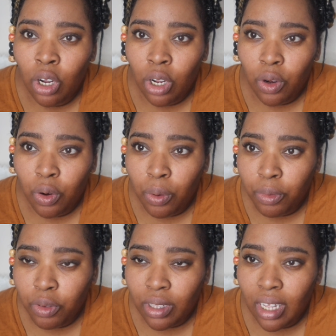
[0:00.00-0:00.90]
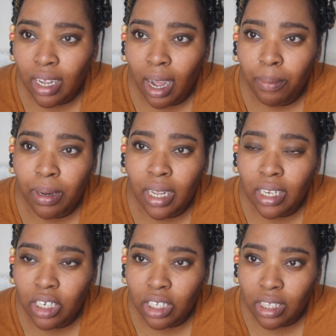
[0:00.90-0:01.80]
normal skin,
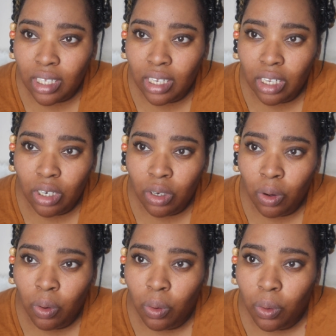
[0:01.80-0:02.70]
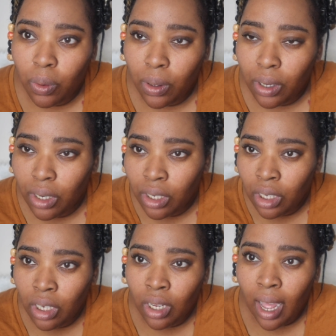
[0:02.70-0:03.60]
combination skin, or
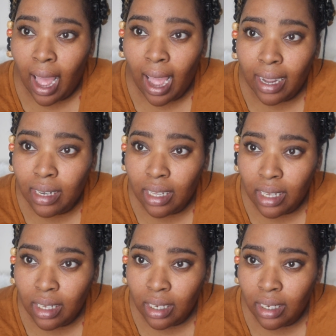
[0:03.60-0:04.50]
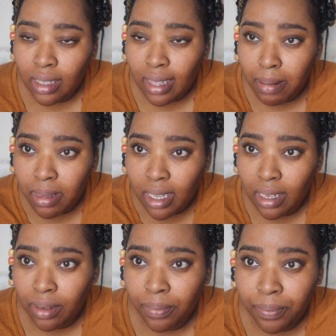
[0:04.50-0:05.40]
acne type
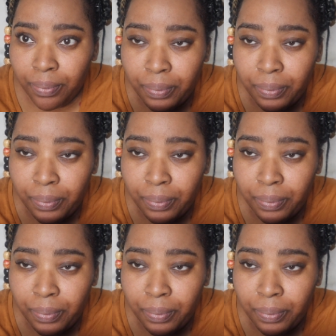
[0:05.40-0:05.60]
skin.